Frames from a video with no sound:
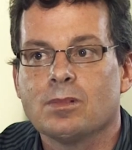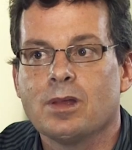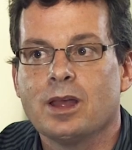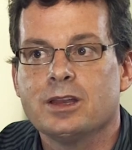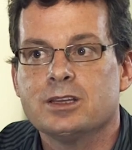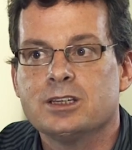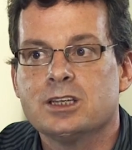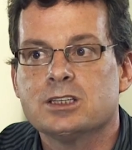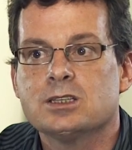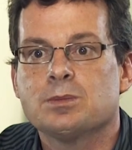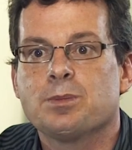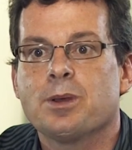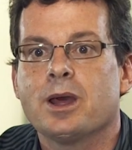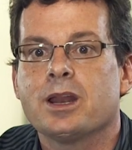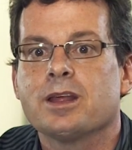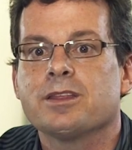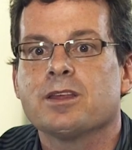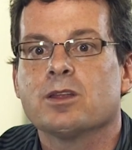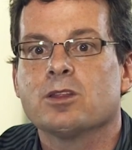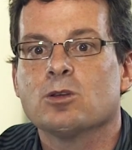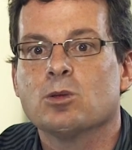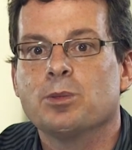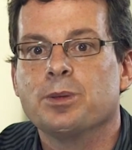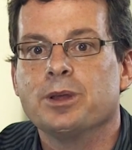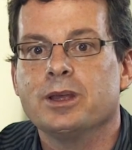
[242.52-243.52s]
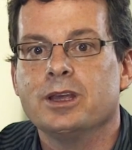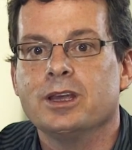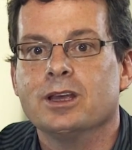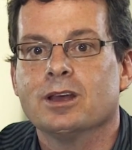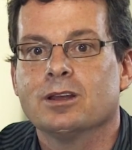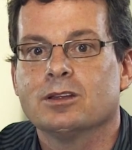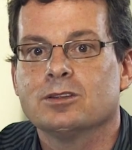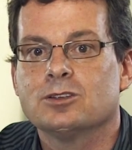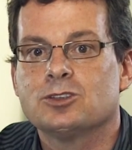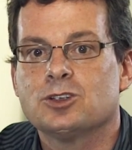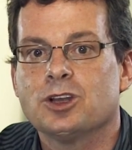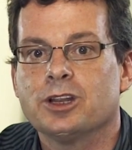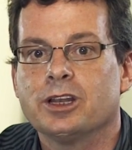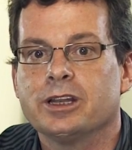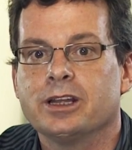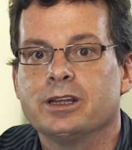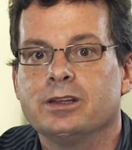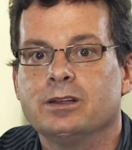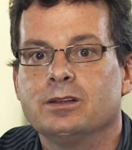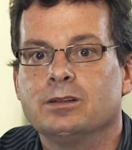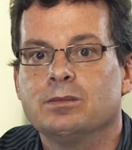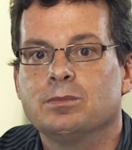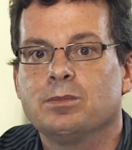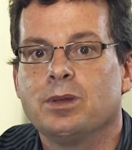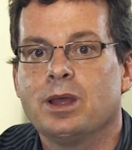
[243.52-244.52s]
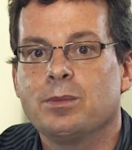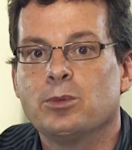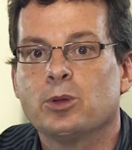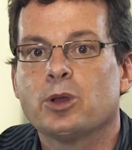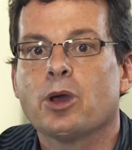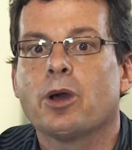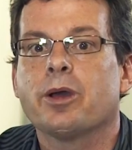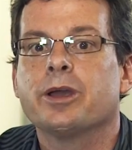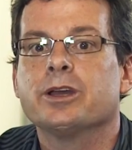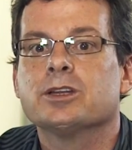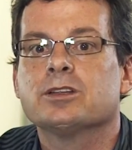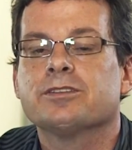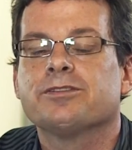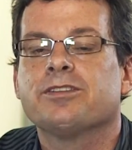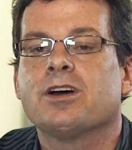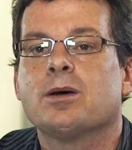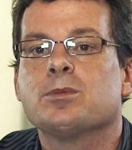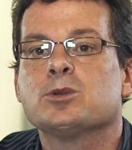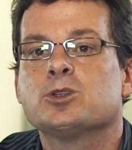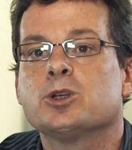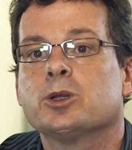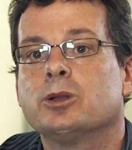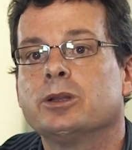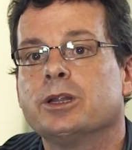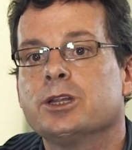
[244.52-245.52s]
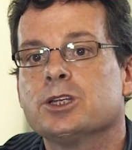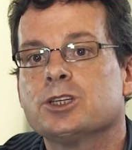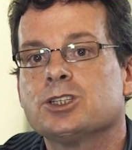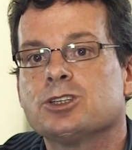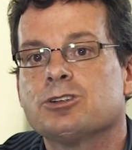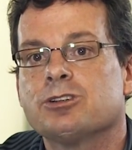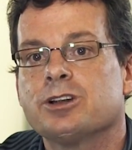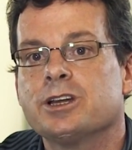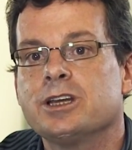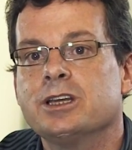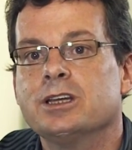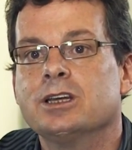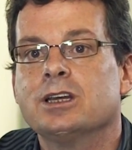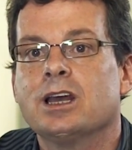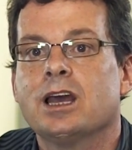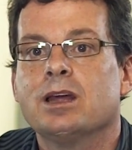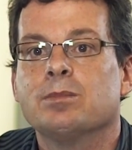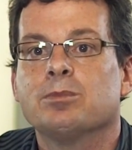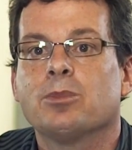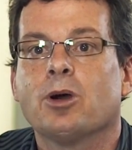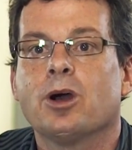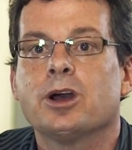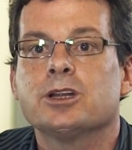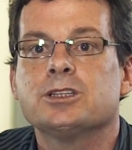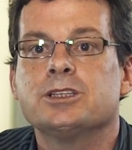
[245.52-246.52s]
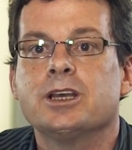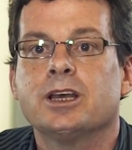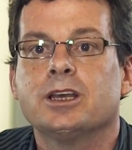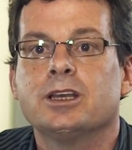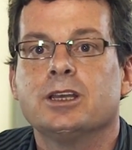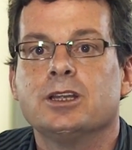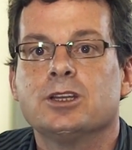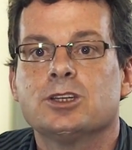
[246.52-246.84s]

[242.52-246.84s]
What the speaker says: Anticipating that there'll be certainly people going into the pharmaceutical industry and biotech